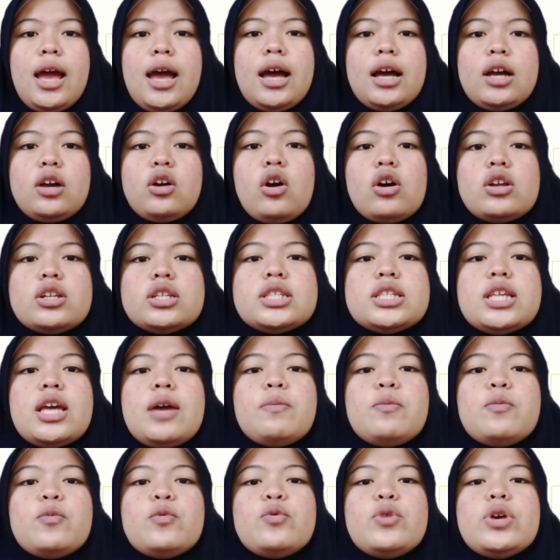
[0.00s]
a
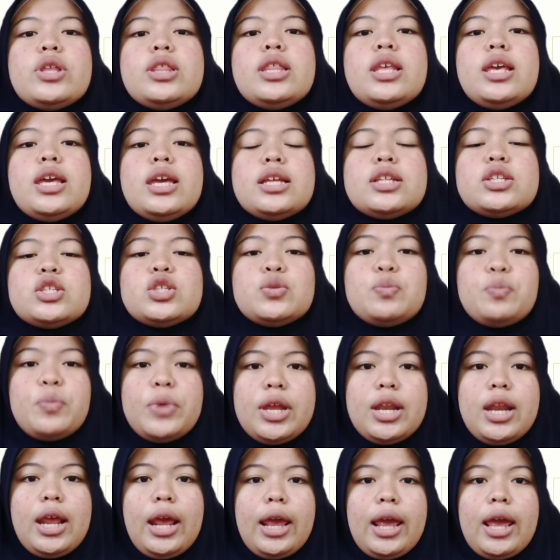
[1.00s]
concept with its
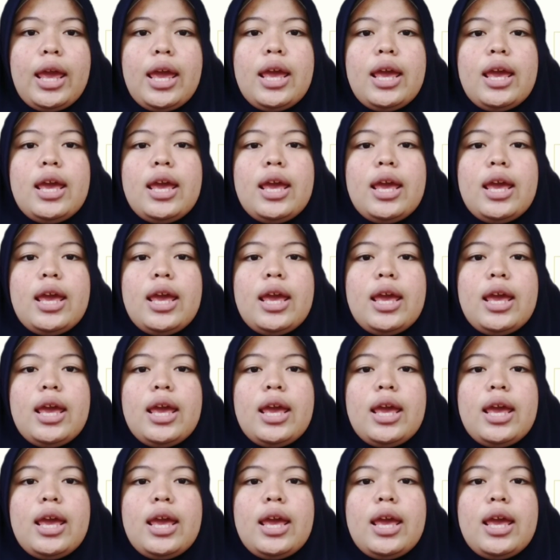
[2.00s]
meaning.